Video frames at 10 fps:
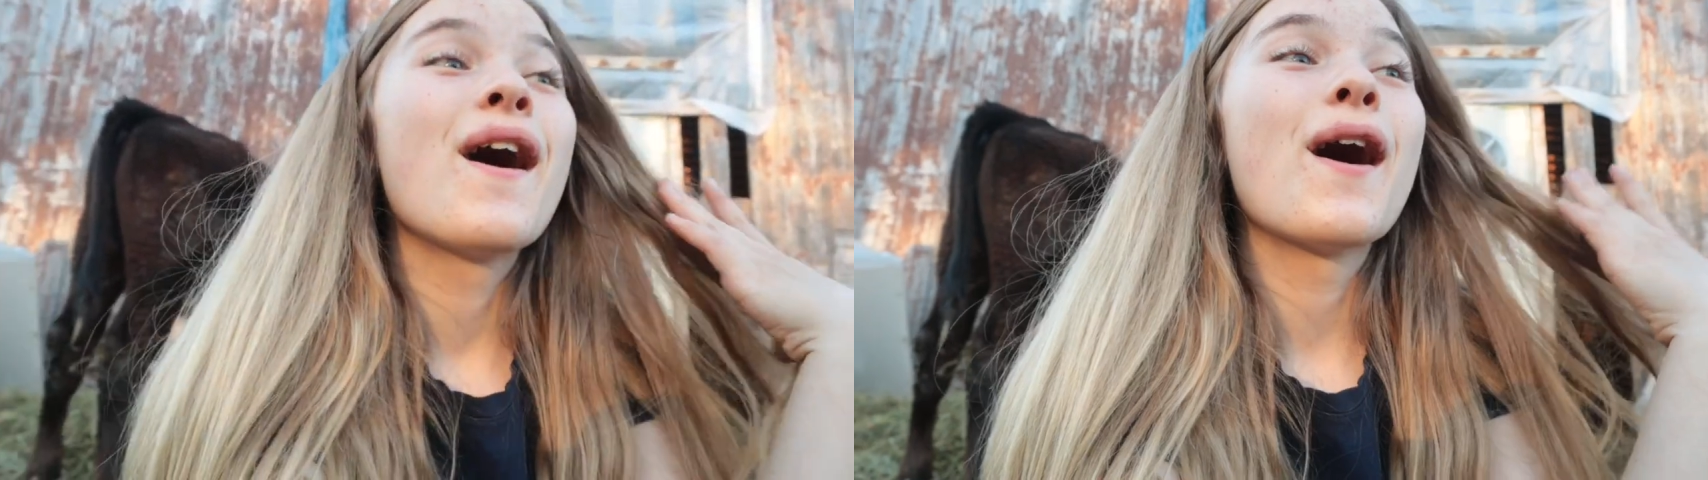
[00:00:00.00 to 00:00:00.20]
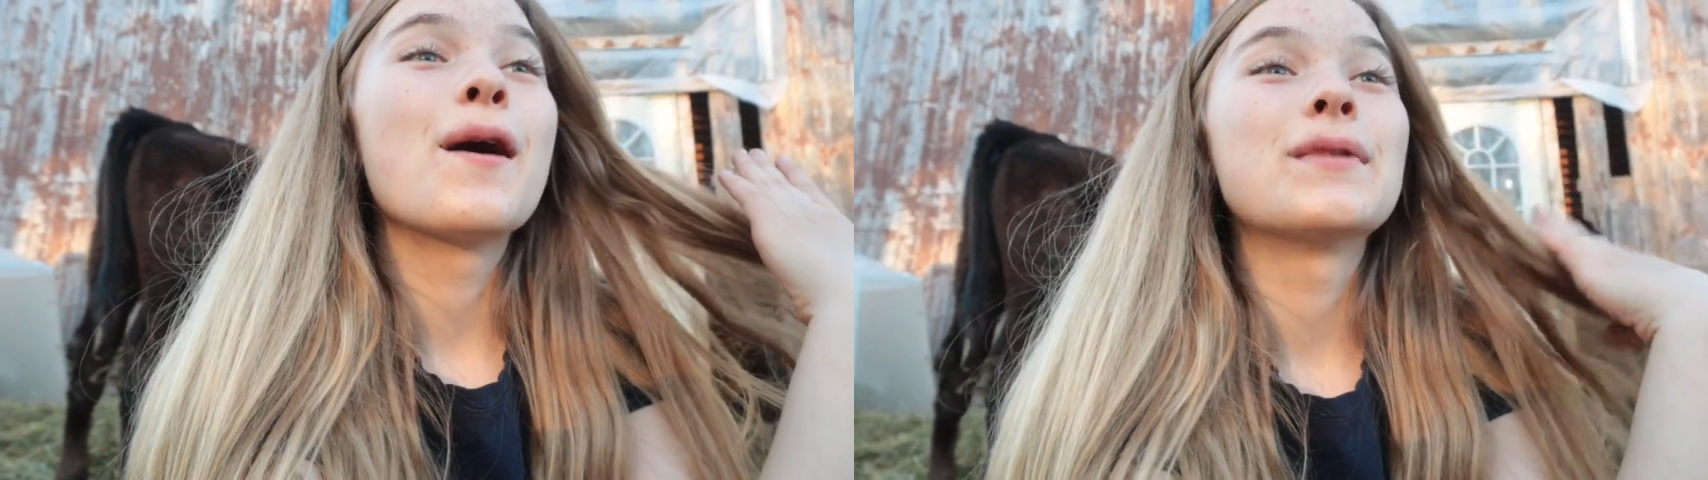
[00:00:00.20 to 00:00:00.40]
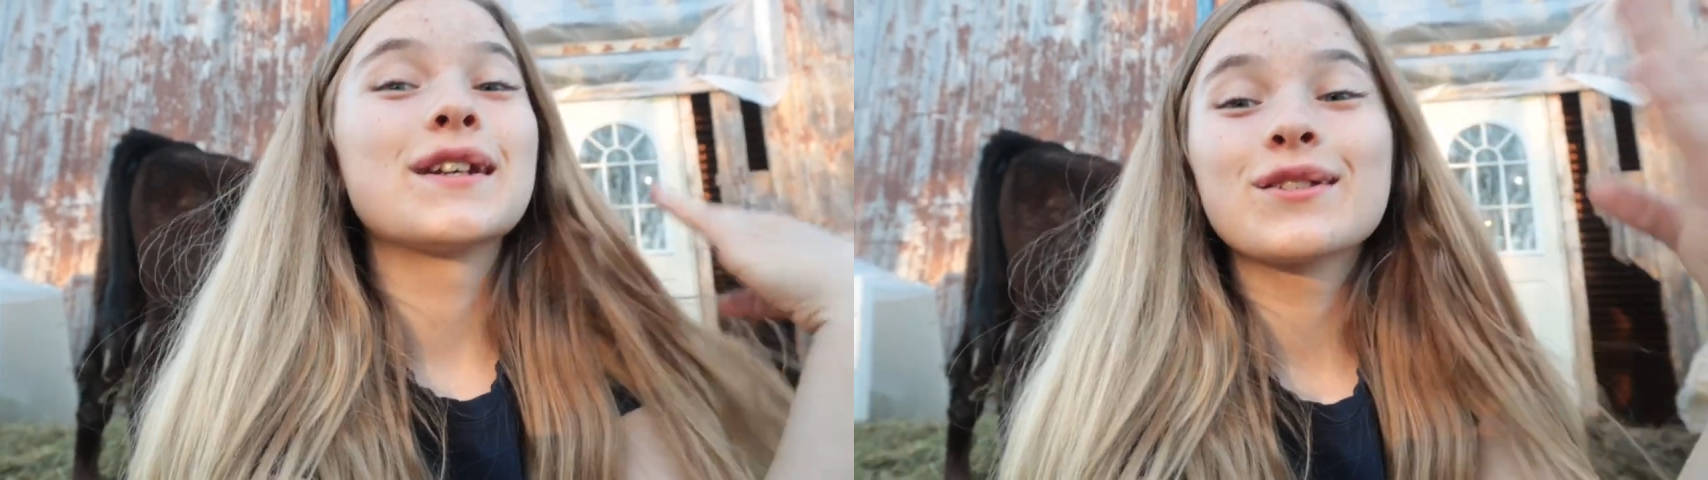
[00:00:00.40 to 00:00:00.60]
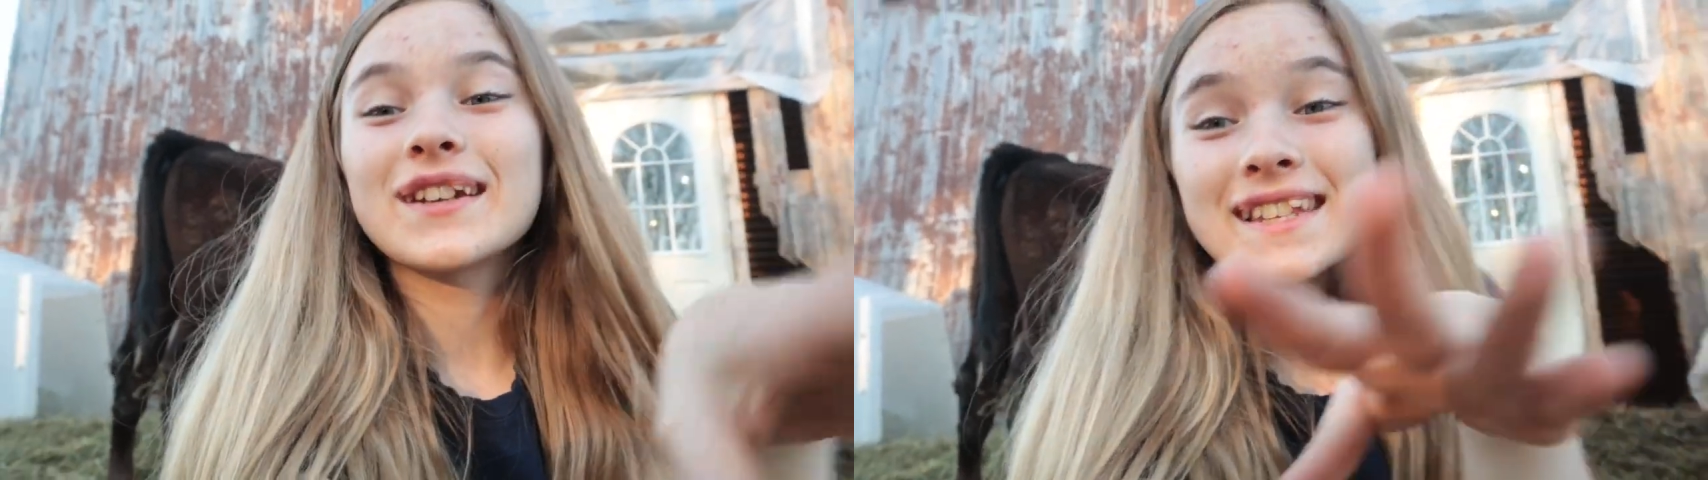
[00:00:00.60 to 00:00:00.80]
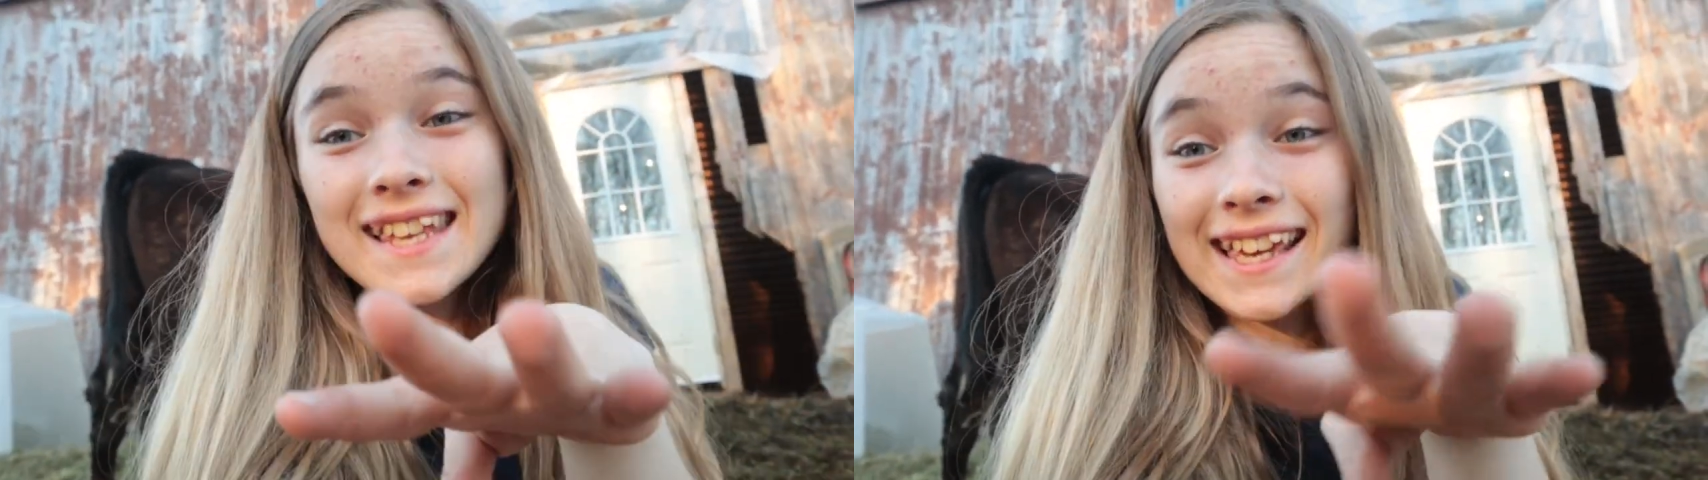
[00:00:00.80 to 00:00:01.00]
but I just
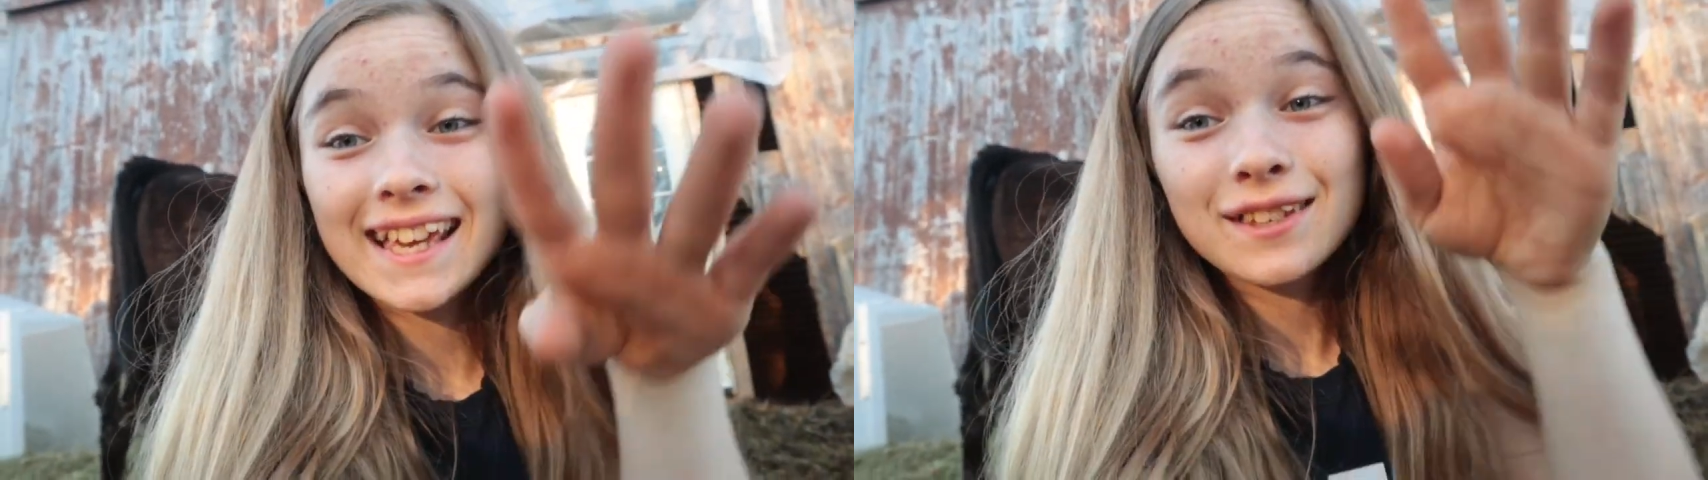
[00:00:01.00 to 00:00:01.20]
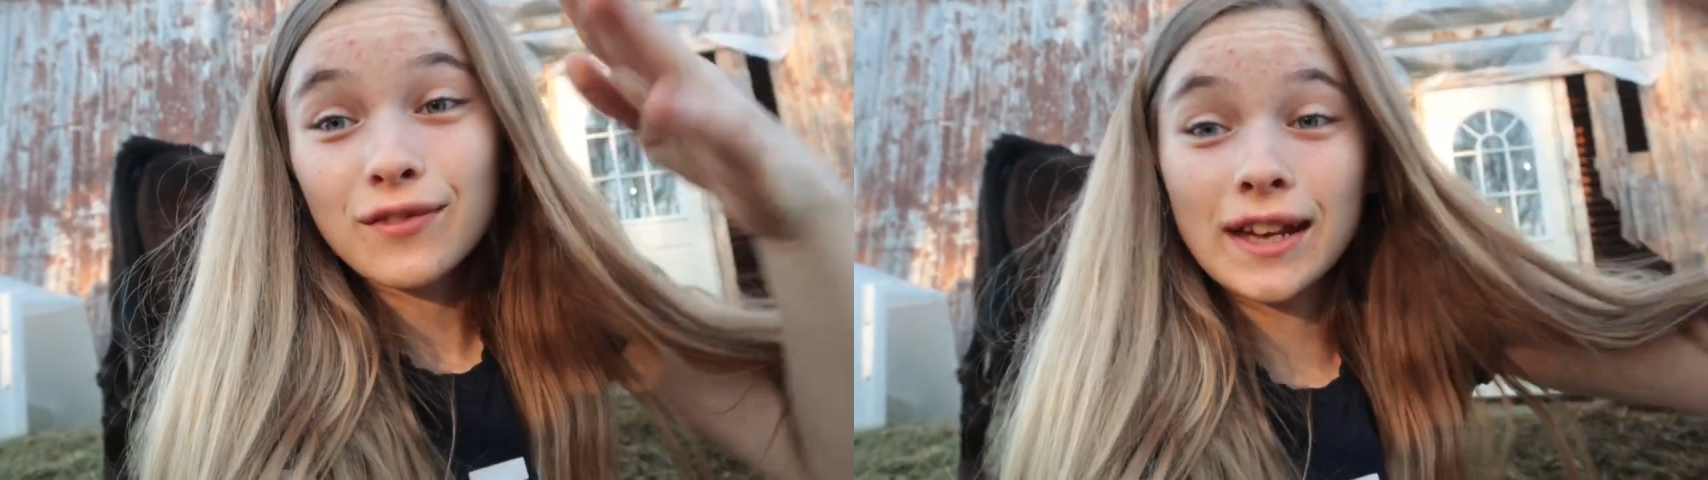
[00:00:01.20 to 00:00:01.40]
want to say in case if